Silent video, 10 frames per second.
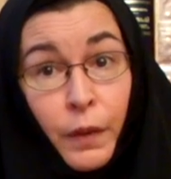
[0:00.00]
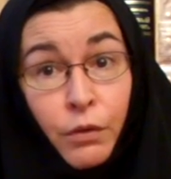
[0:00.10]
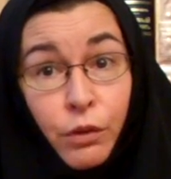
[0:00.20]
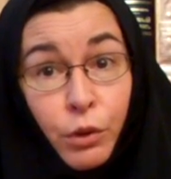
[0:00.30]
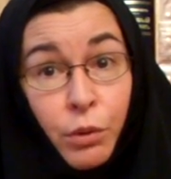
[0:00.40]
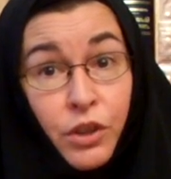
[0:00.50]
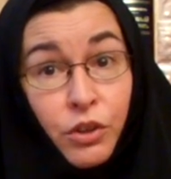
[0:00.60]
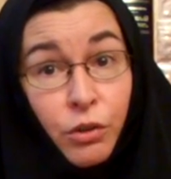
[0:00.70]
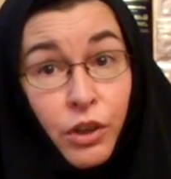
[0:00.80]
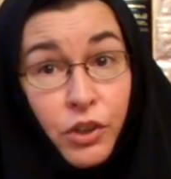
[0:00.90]
for
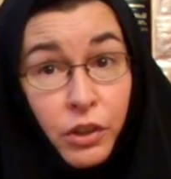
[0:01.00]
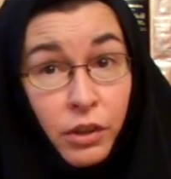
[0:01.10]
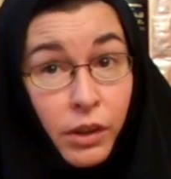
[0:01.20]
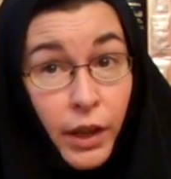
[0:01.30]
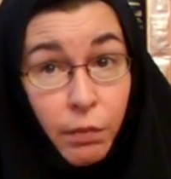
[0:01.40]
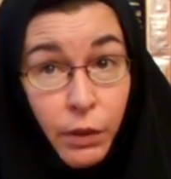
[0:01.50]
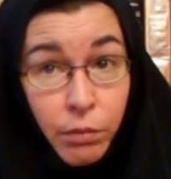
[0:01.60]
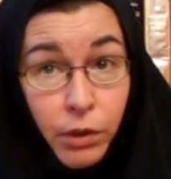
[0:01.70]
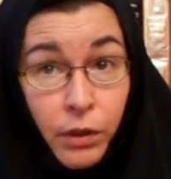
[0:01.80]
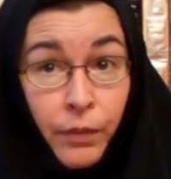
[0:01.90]
which Christian
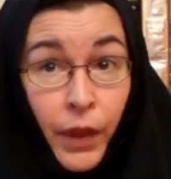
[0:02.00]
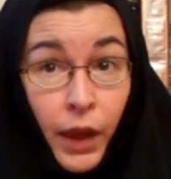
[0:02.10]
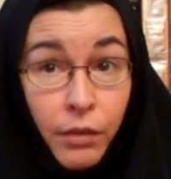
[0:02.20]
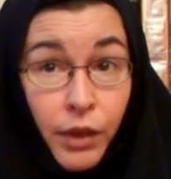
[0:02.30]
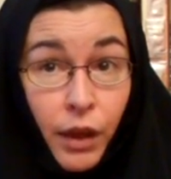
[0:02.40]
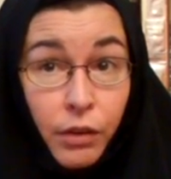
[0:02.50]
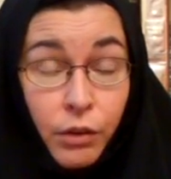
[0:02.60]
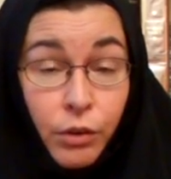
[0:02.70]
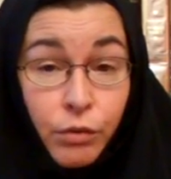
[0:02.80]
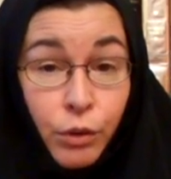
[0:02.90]
laypeople have
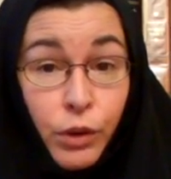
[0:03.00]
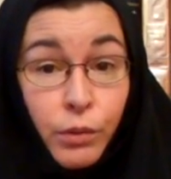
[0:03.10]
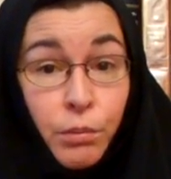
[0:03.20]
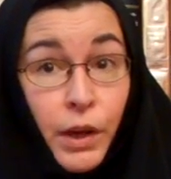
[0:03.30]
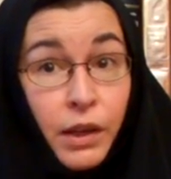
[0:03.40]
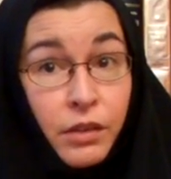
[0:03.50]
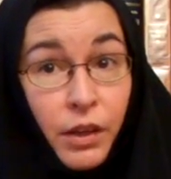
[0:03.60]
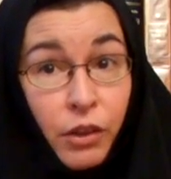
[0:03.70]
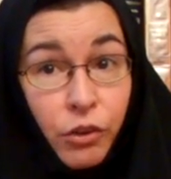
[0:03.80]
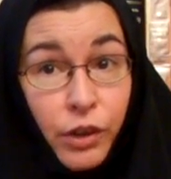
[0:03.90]
gathered for many
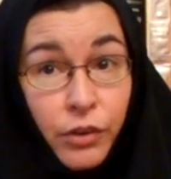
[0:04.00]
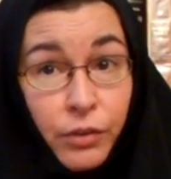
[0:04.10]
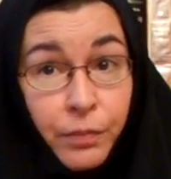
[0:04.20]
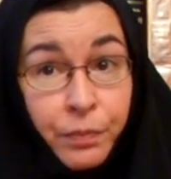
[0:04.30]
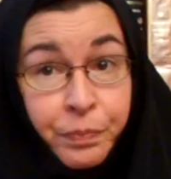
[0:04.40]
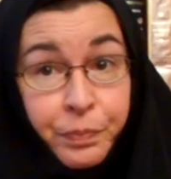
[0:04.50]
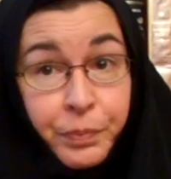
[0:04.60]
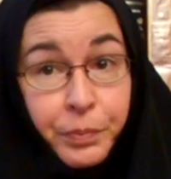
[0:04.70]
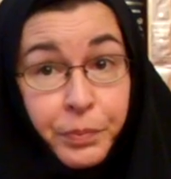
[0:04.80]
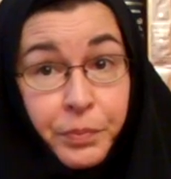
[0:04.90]
centuries
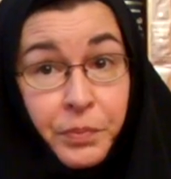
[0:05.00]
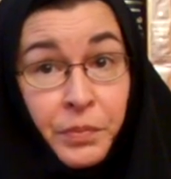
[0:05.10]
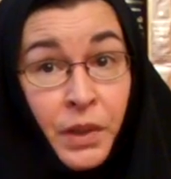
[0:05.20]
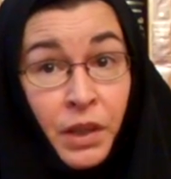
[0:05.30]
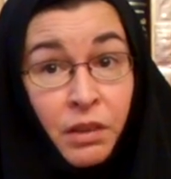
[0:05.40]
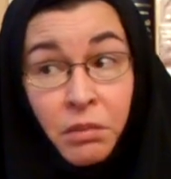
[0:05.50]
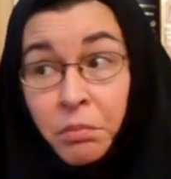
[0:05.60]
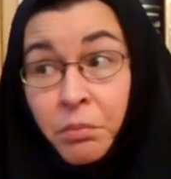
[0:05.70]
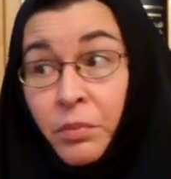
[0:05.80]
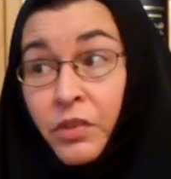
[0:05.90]
in
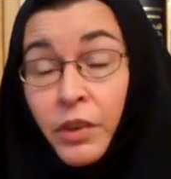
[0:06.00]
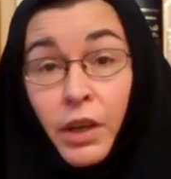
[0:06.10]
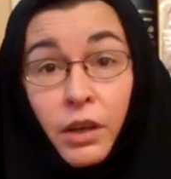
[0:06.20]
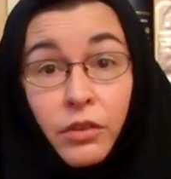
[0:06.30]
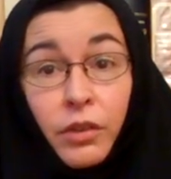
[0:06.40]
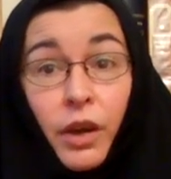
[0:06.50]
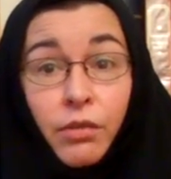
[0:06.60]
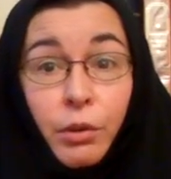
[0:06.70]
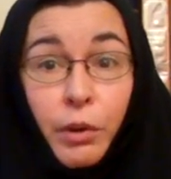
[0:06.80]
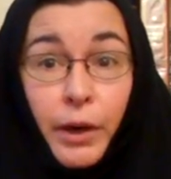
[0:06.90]
cities
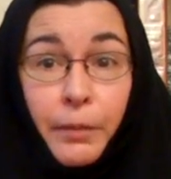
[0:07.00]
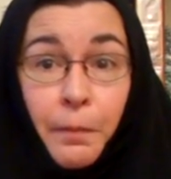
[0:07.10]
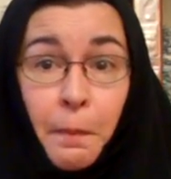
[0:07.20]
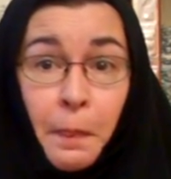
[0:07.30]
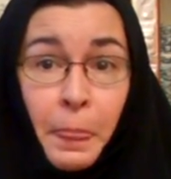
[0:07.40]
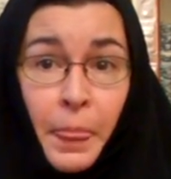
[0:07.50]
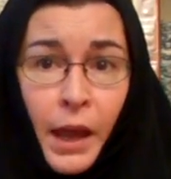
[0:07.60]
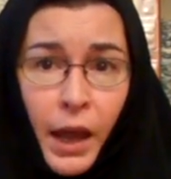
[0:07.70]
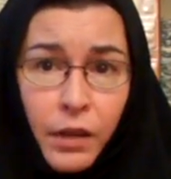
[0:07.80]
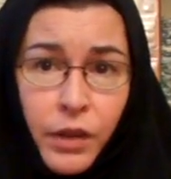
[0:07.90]
everywhere.
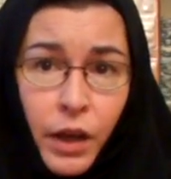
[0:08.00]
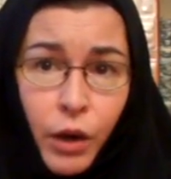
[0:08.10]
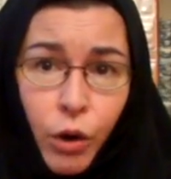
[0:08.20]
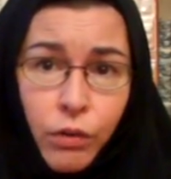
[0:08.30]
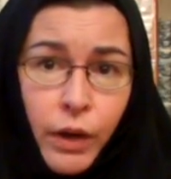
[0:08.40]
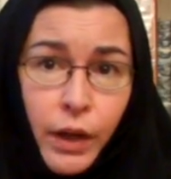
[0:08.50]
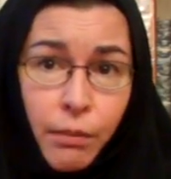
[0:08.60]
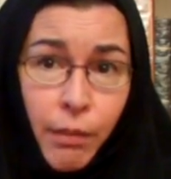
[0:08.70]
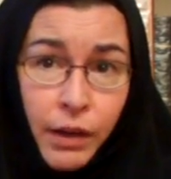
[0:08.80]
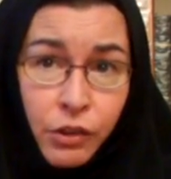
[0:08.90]
As I already
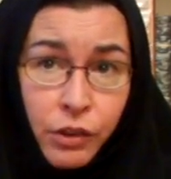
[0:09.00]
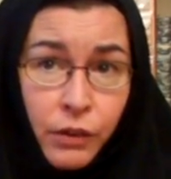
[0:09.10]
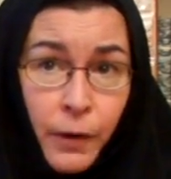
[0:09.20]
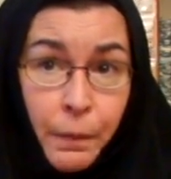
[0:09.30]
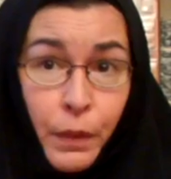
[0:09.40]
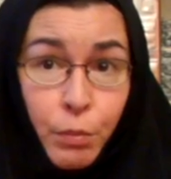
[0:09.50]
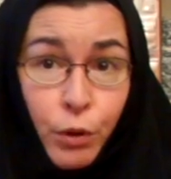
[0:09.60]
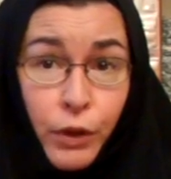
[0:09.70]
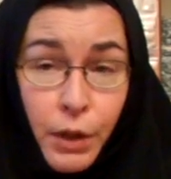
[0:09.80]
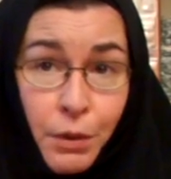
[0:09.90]
mentioned, the
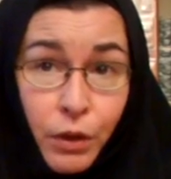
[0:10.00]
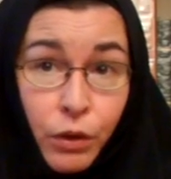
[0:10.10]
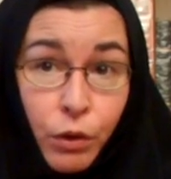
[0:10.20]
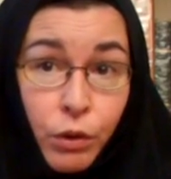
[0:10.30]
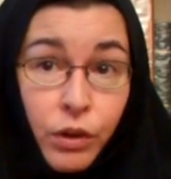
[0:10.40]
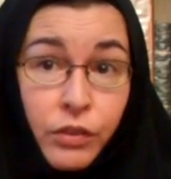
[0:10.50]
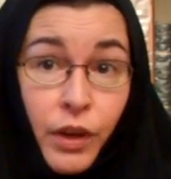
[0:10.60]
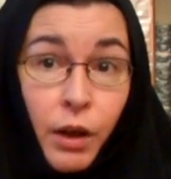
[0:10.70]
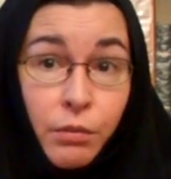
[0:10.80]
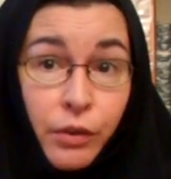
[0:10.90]
prokimenon or
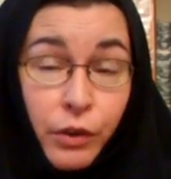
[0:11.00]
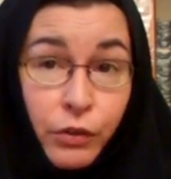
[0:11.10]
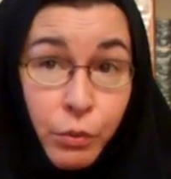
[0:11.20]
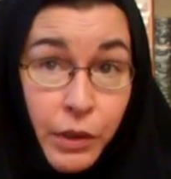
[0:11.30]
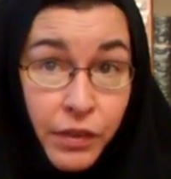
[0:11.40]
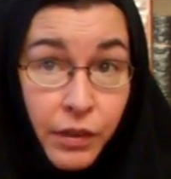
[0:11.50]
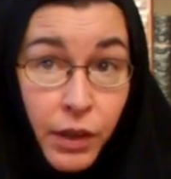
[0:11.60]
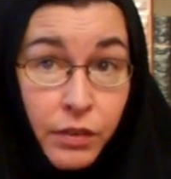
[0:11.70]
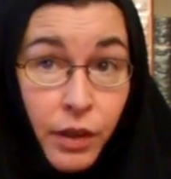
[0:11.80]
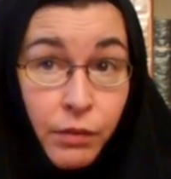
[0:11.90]
psalm verse we
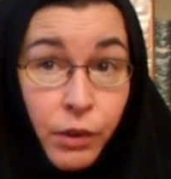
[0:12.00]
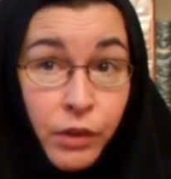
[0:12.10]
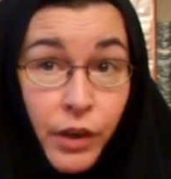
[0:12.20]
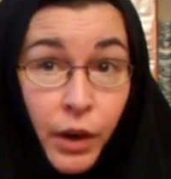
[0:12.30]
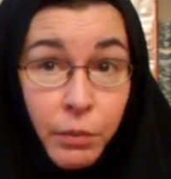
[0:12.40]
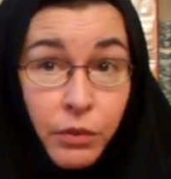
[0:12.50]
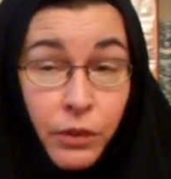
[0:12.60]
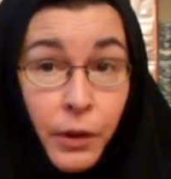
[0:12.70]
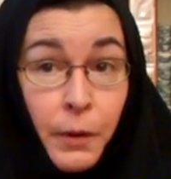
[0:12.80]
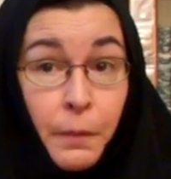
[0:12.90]
sing several times